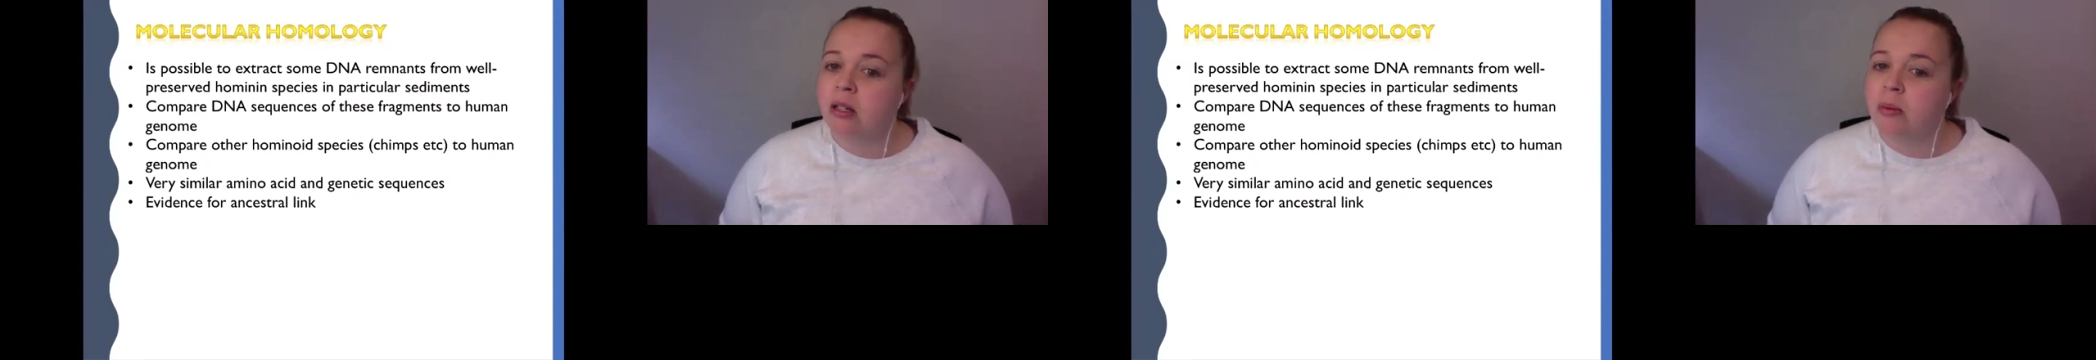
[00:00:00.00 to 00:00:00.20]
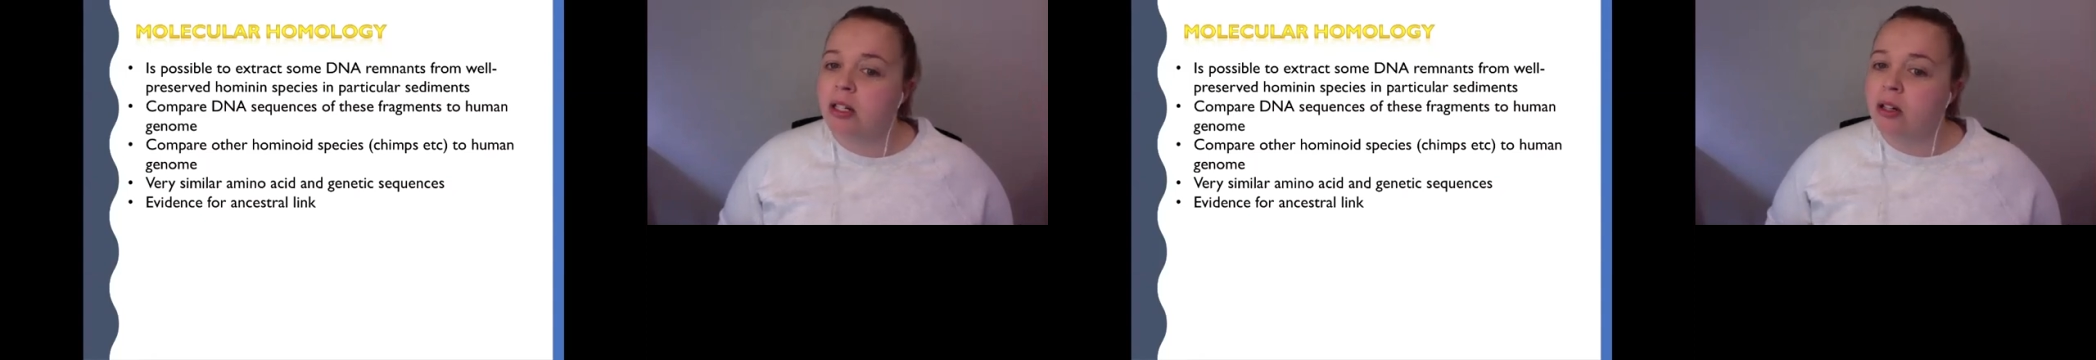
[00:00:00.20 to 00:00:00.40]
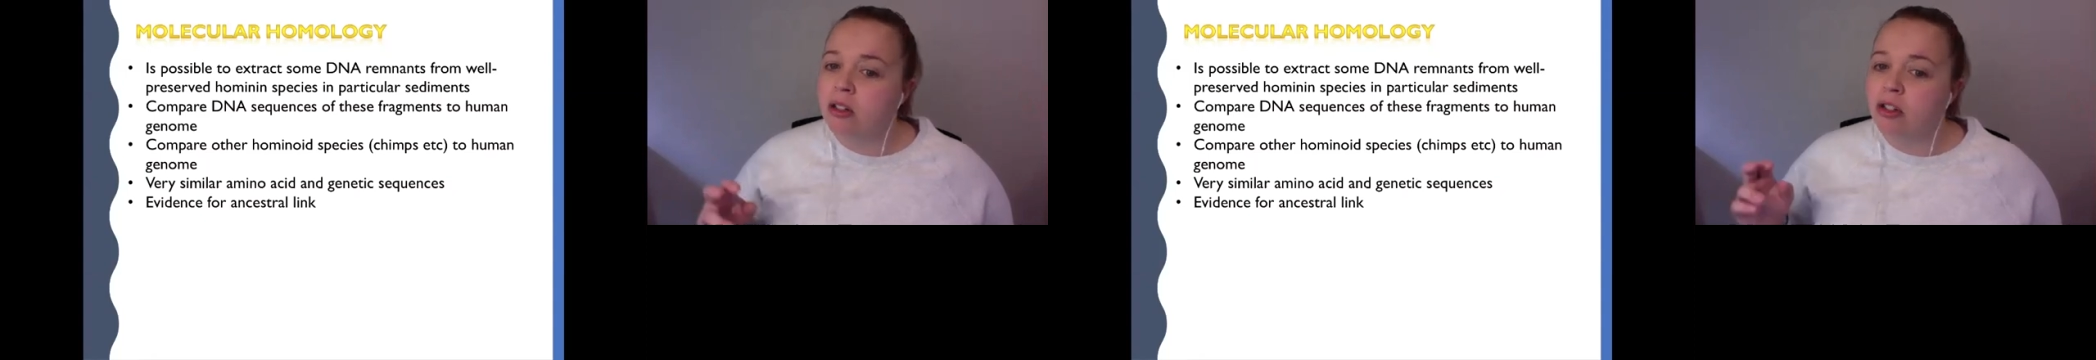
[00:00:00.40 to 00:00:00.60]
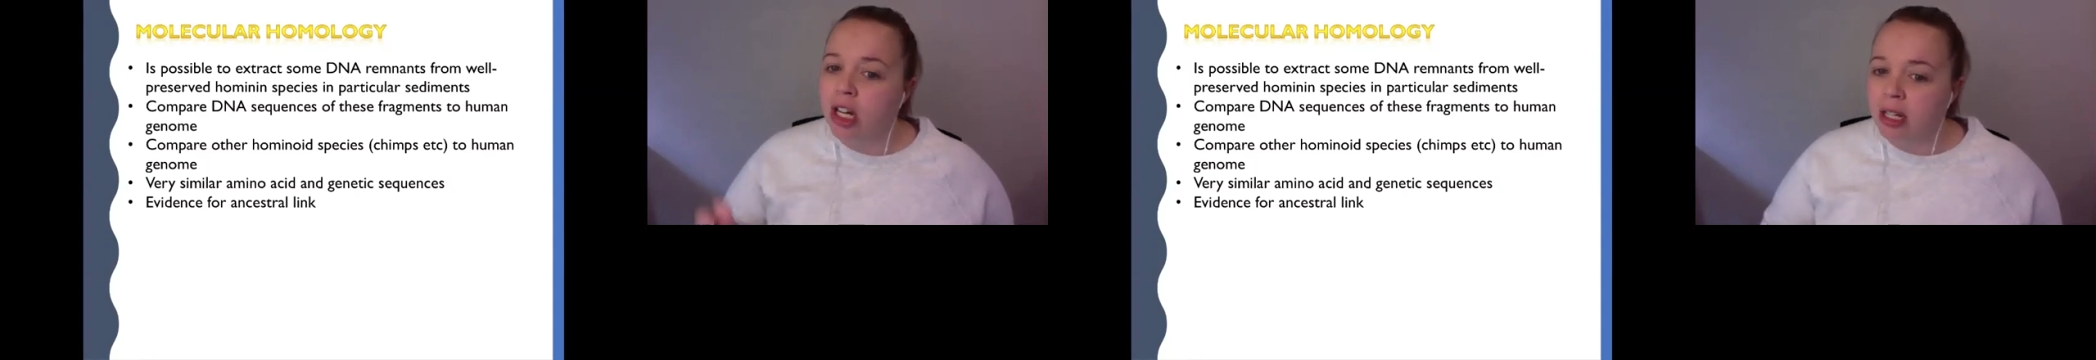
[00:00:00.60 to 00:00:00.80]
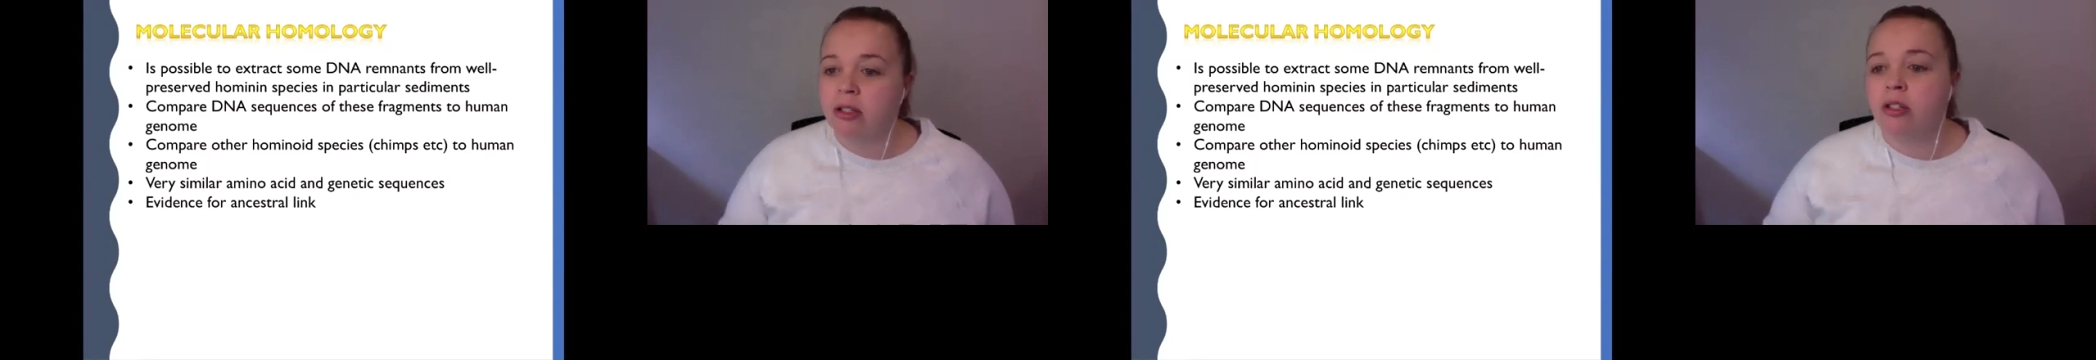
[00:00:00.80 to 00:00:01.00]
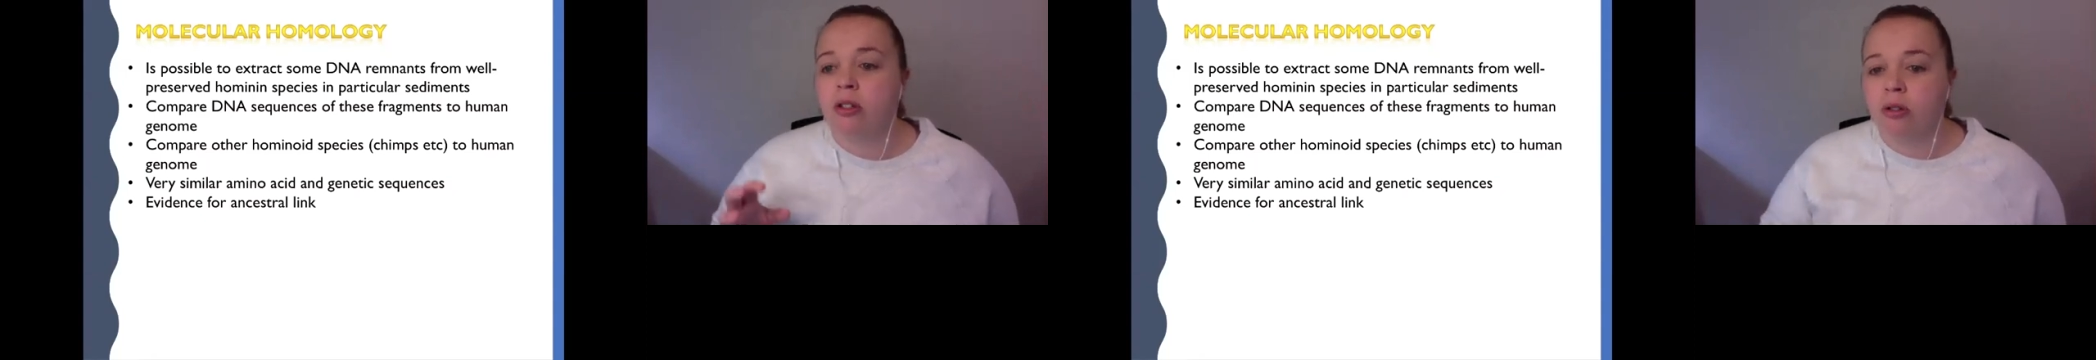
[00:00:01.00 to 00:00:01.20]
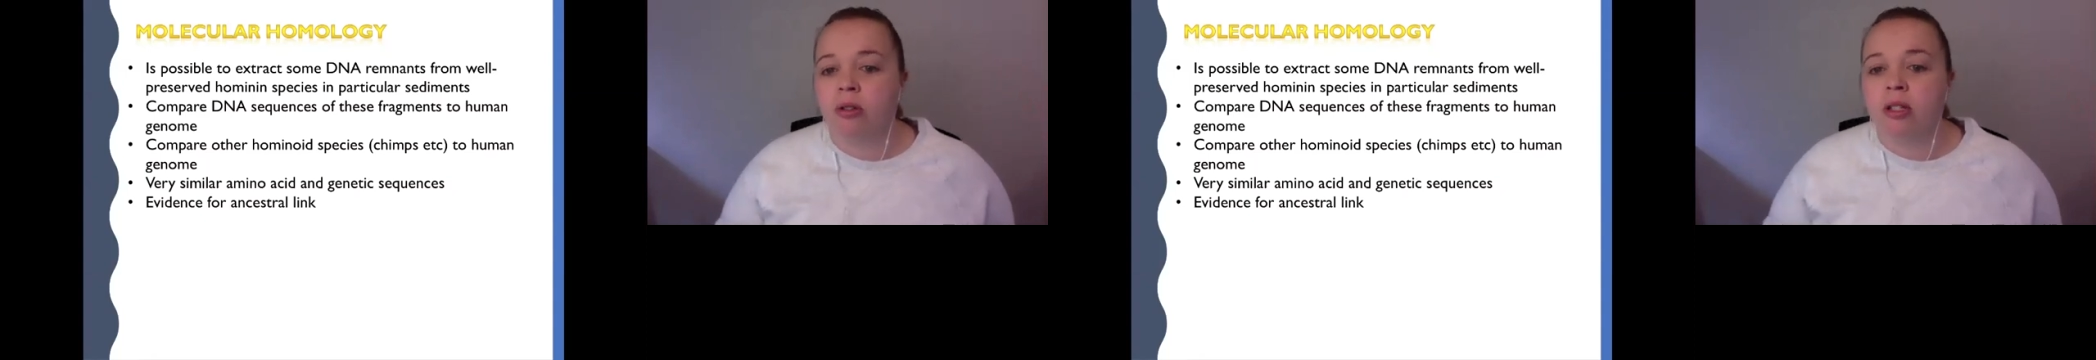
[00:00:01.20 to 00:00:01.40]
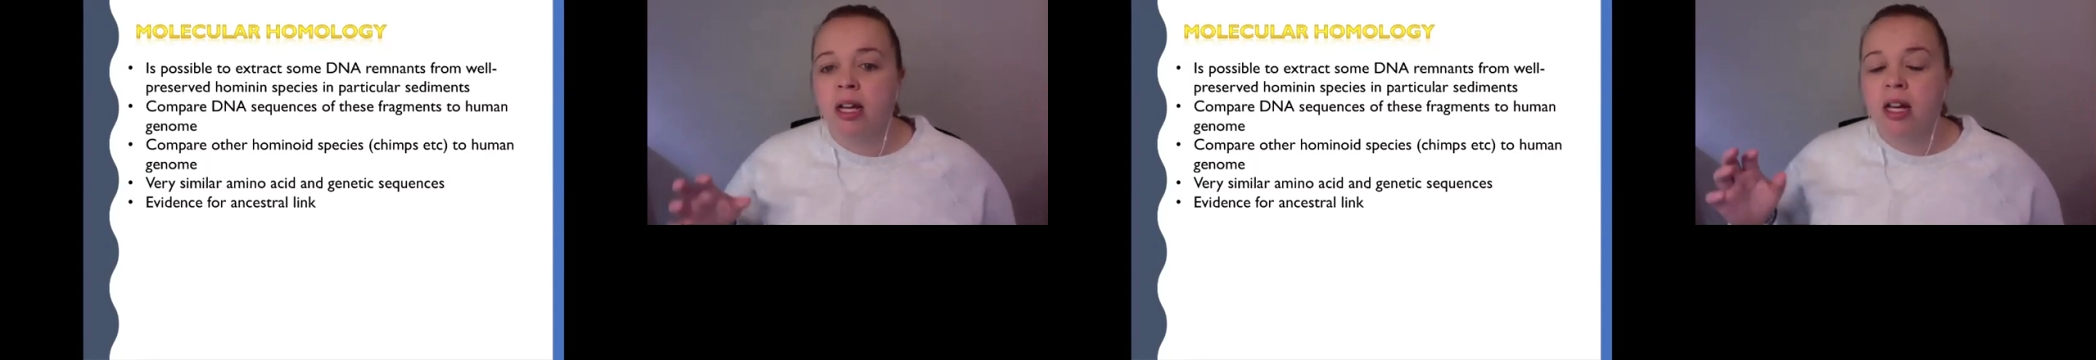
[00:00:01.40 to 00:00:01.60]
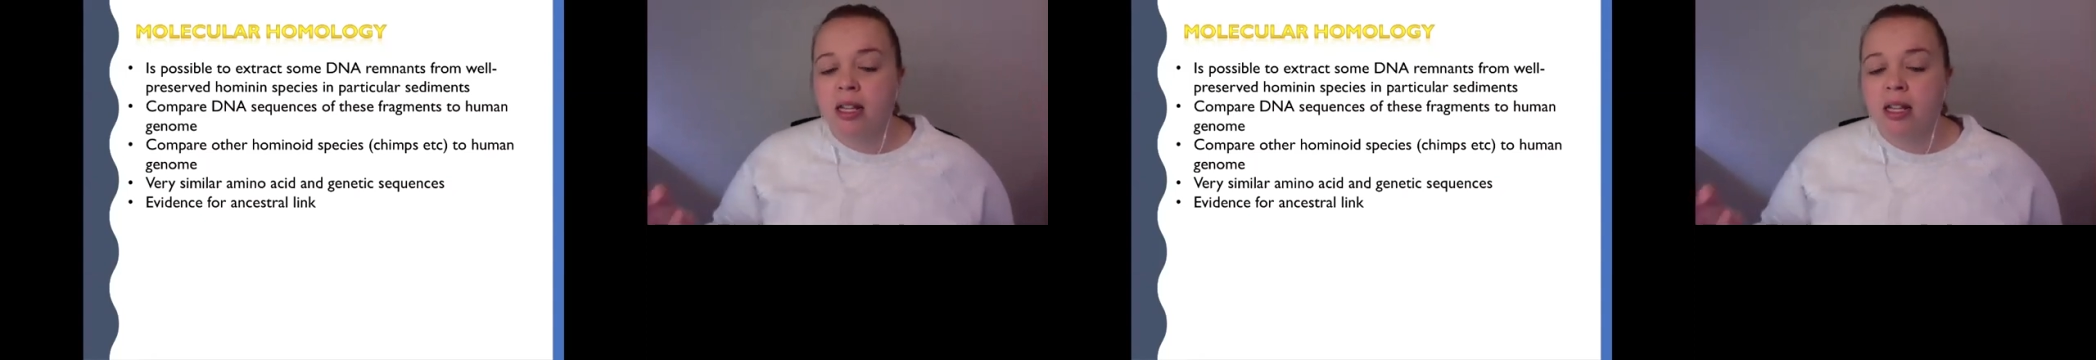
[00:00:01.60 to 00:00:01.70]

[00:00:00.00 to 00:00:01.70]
So we don't just use